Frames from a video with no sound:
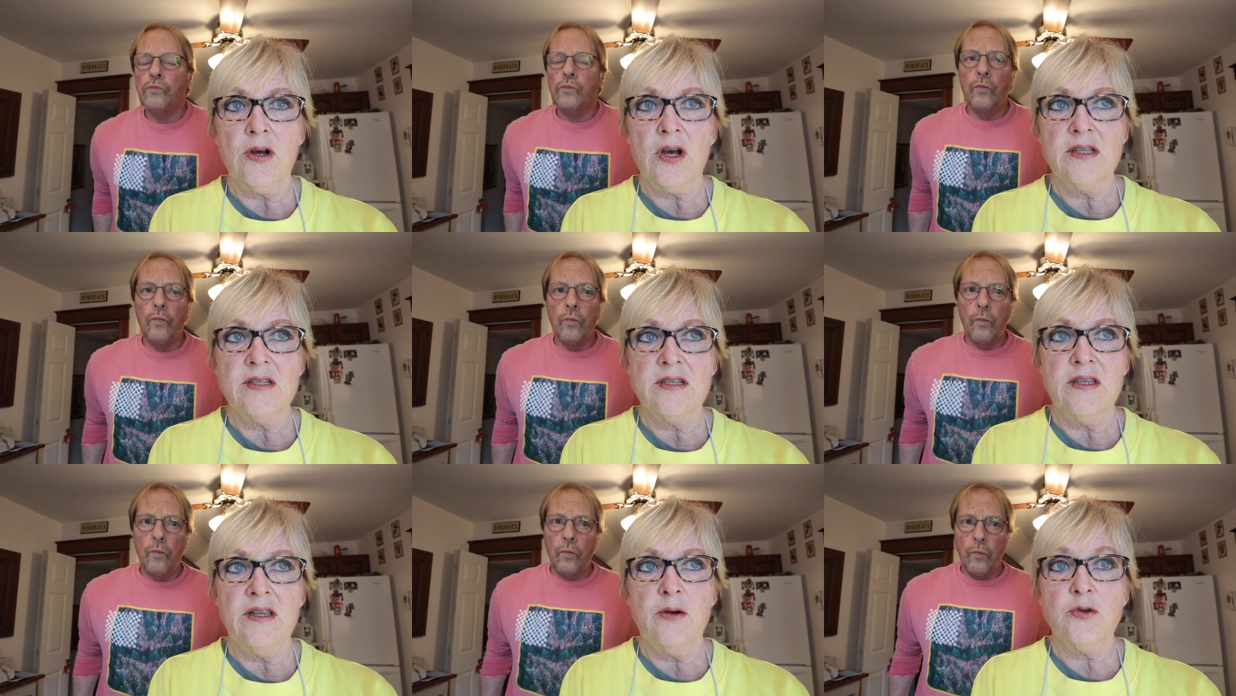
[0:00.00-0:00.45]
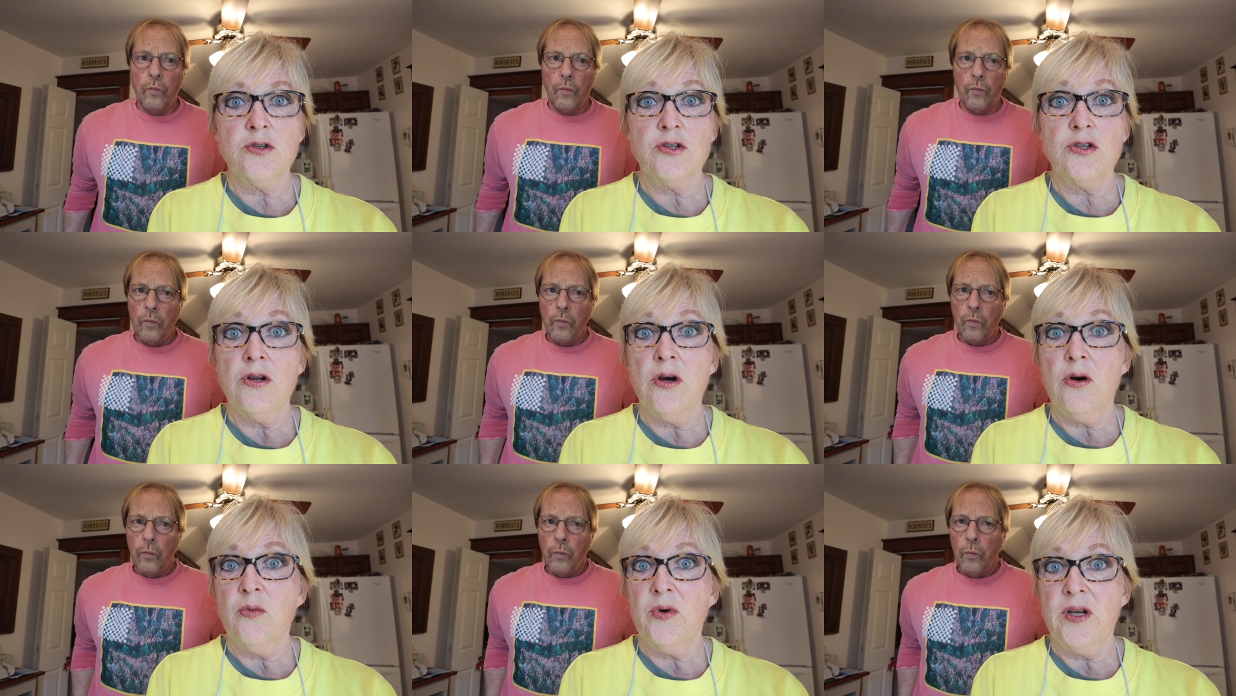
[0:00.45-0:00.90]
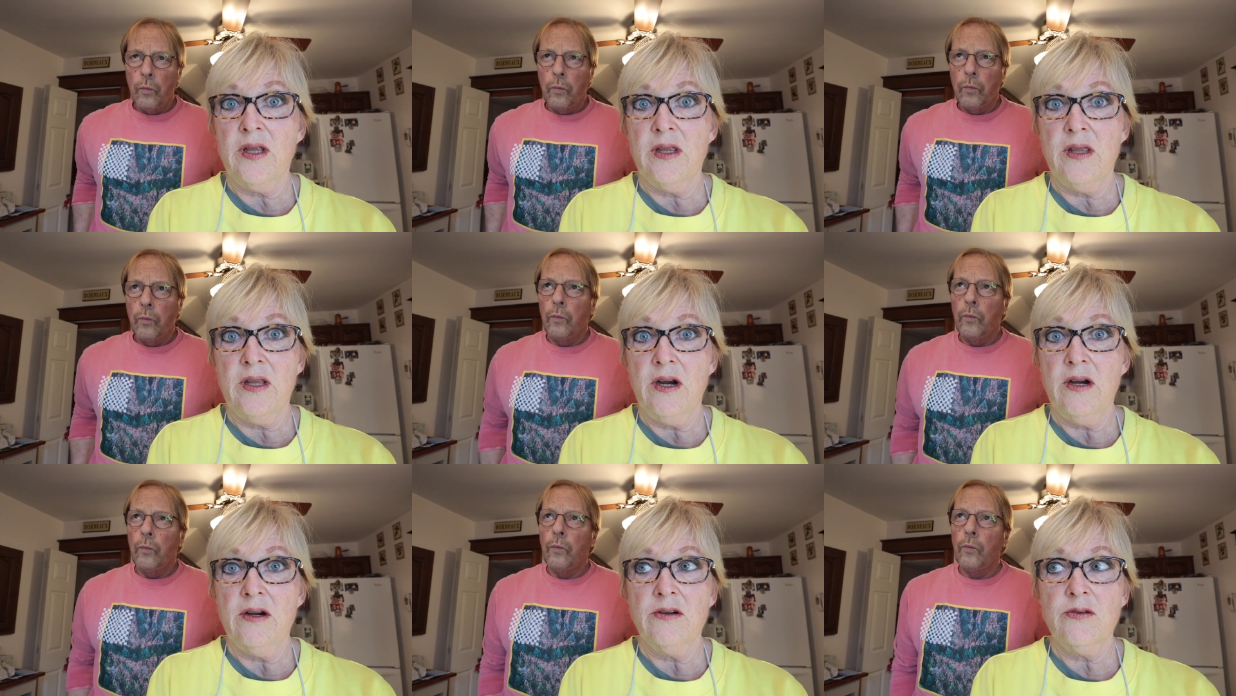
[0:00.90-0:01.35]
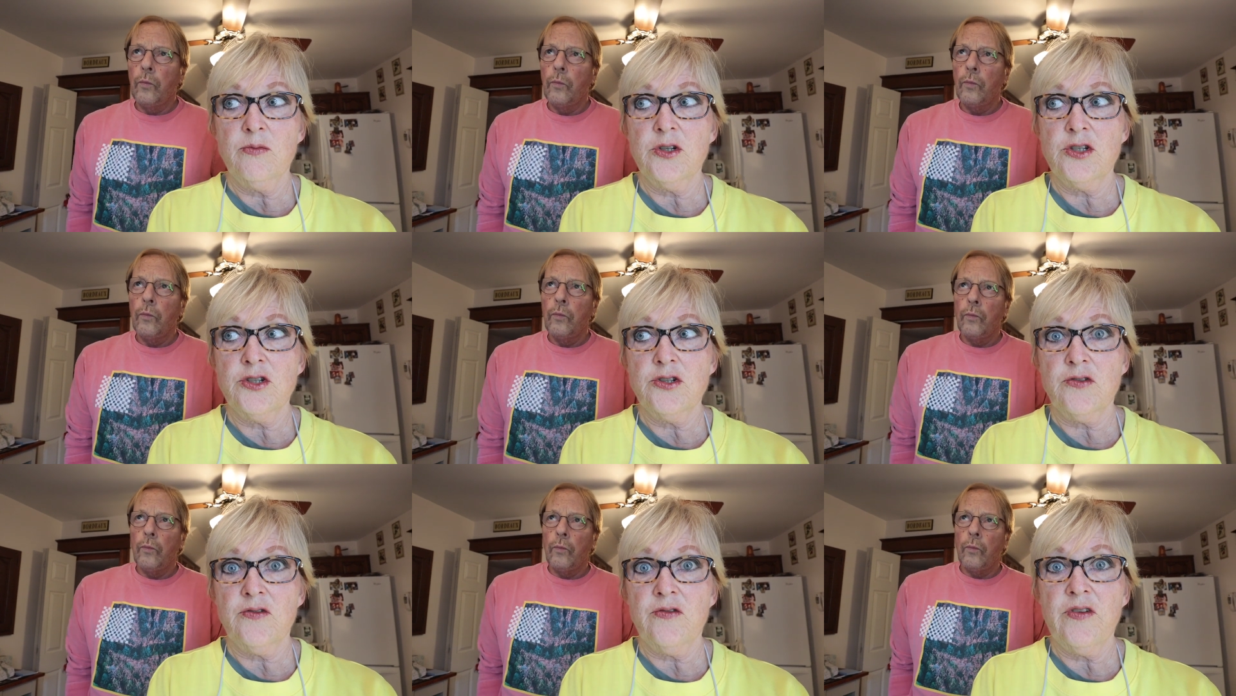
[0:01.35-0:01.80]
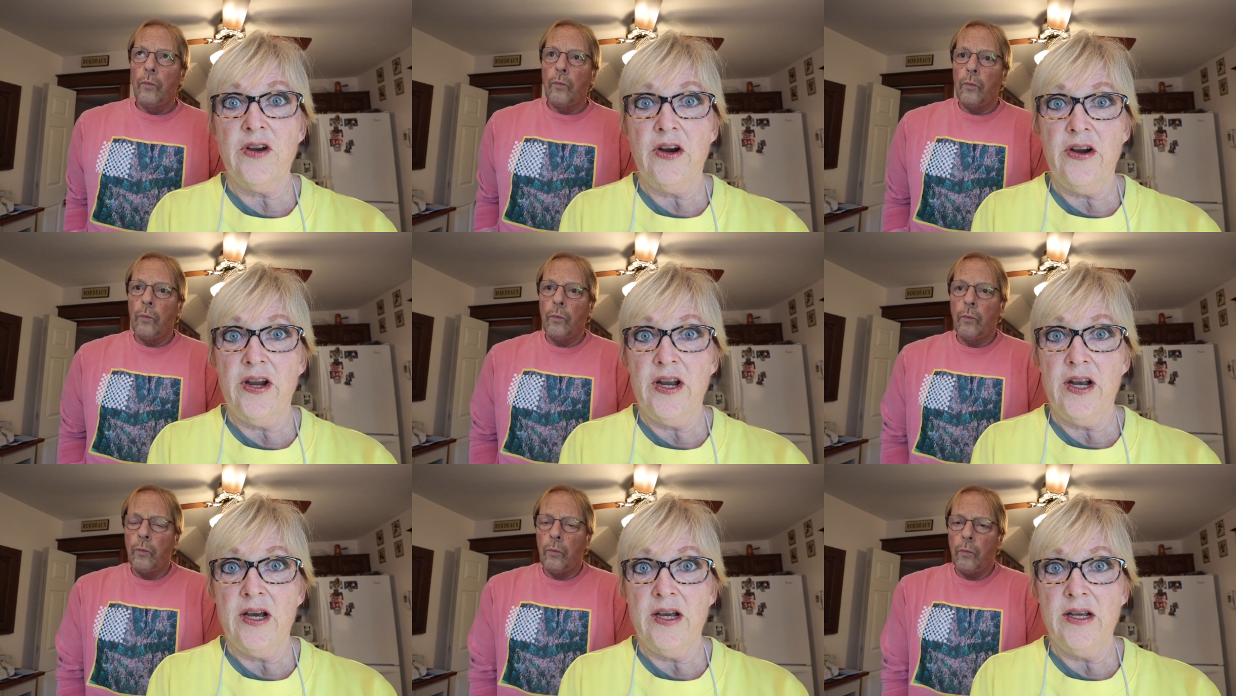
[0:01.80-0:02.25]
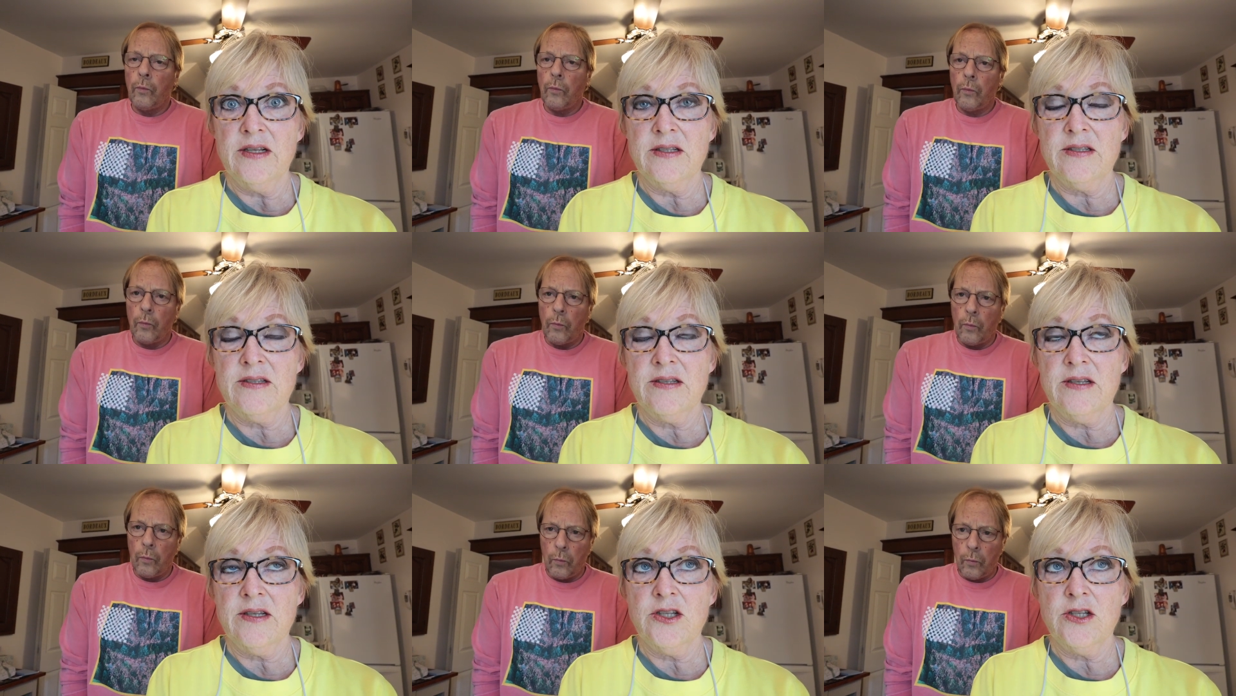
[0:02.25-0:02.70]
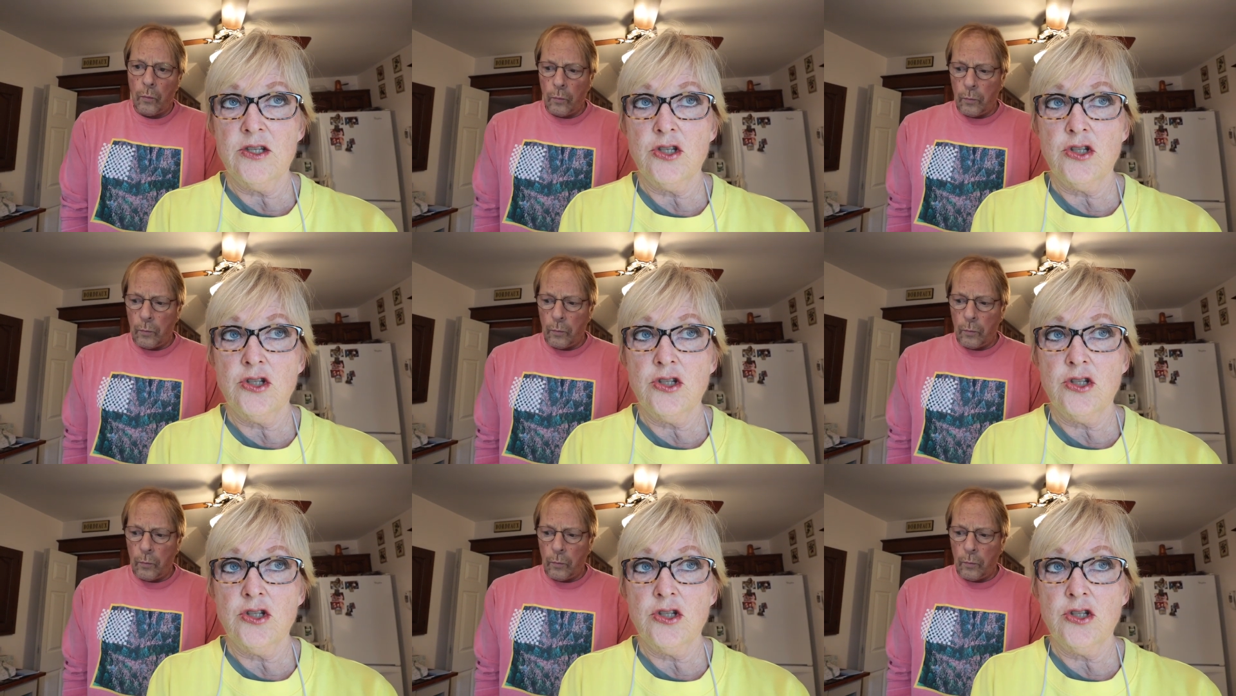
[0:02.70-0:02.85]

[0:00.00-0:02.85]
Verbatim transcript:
Speaker 1: cuts, and there was no one in there, which is very nice.